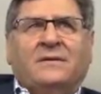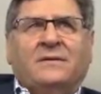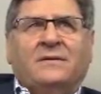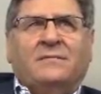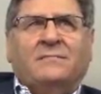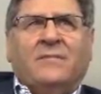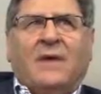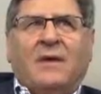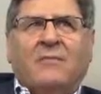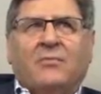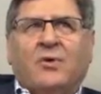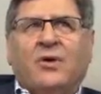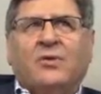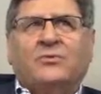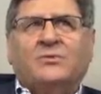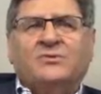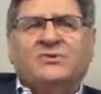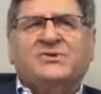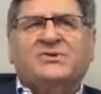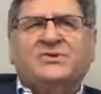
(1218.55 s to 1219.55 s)
my
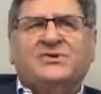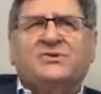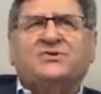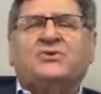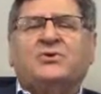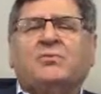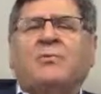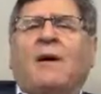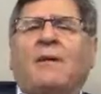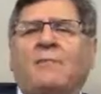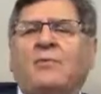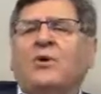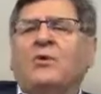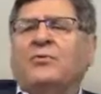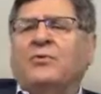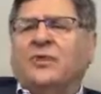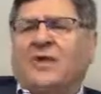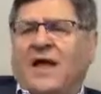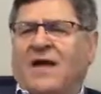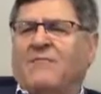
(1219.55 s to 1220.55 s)
mother's sister, my
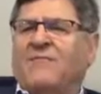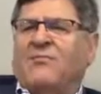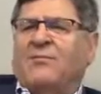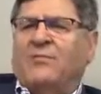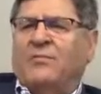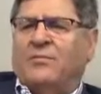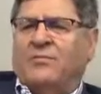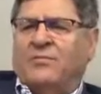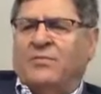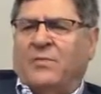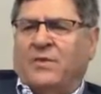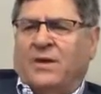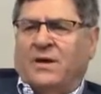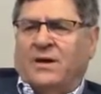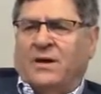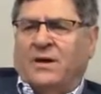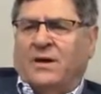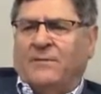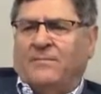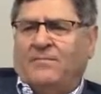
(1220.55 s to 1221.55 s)
mother came from
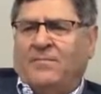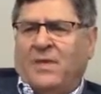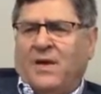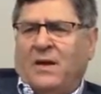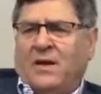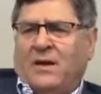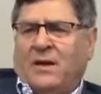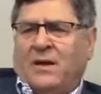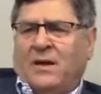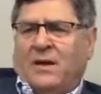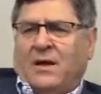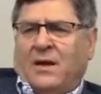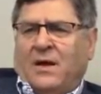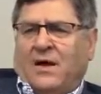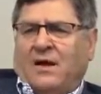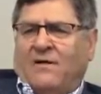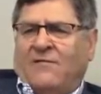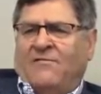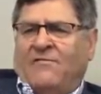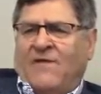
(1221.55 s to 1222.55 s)
uh,
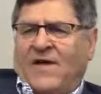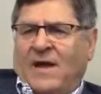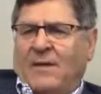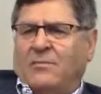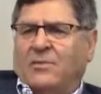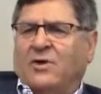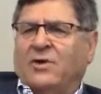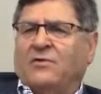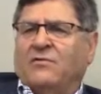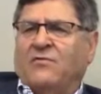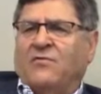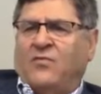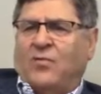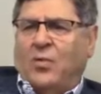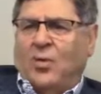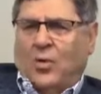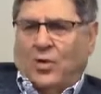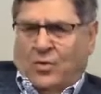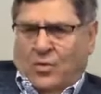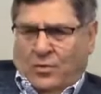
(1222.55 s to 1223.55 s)
a family of
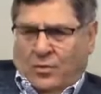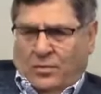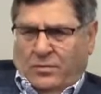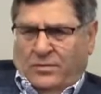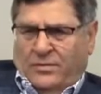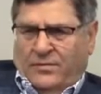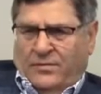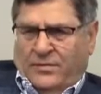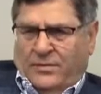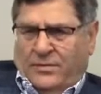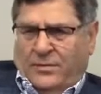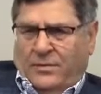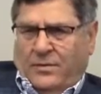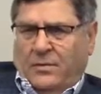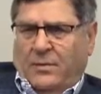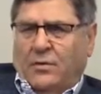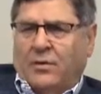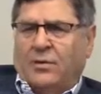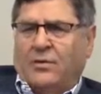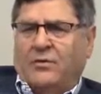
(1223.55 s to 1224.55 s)
four girls.
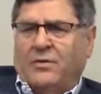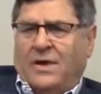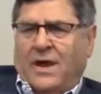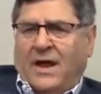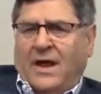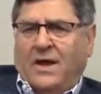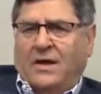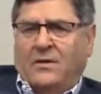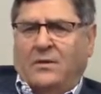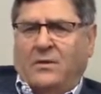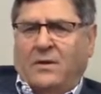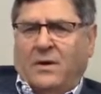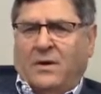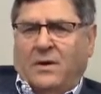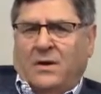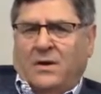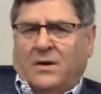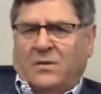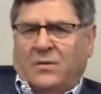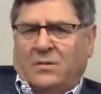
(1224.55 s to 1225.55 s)
Her dad
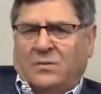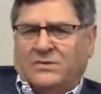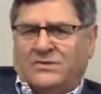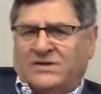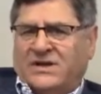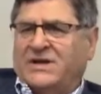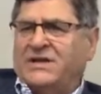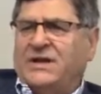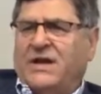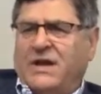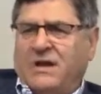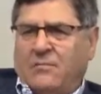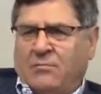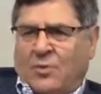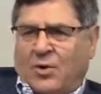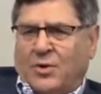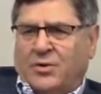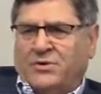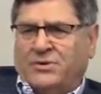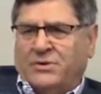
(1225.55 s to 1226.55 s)
was a tea
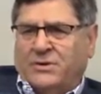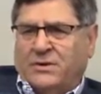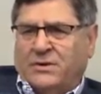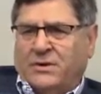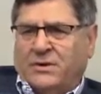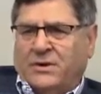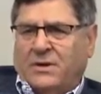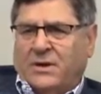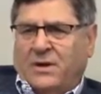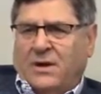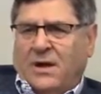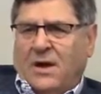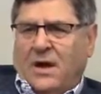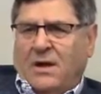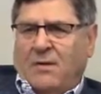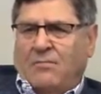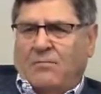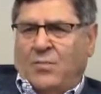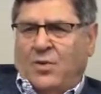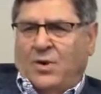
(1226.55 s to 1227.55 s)
merchant,
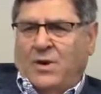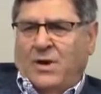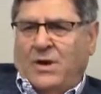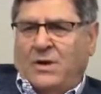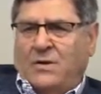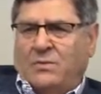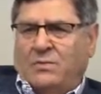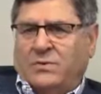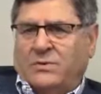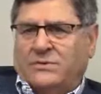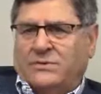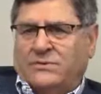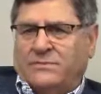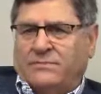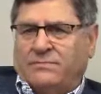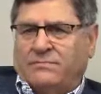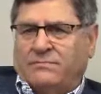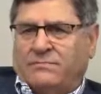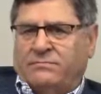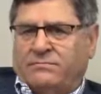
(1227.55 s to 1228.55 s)
but he was,
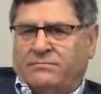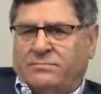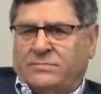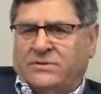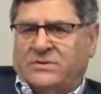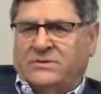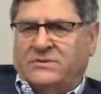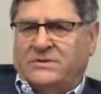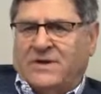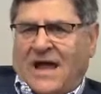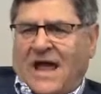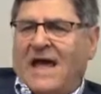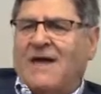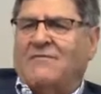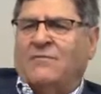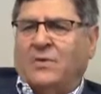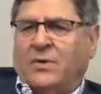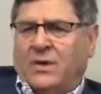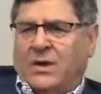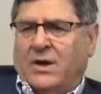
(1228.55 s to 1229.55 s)
his
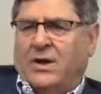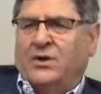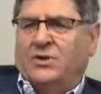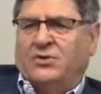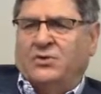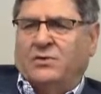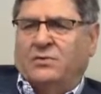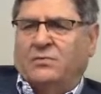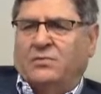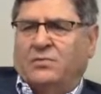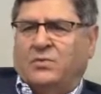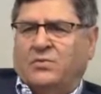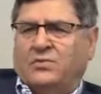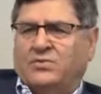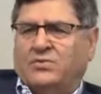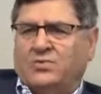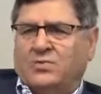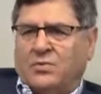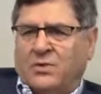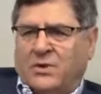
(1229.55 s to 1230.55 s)
avocation
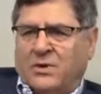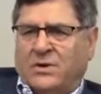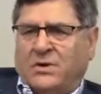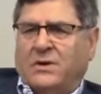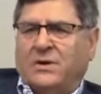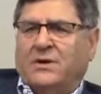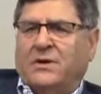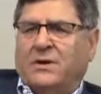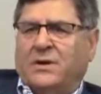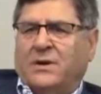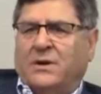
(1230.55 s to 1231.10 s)
was really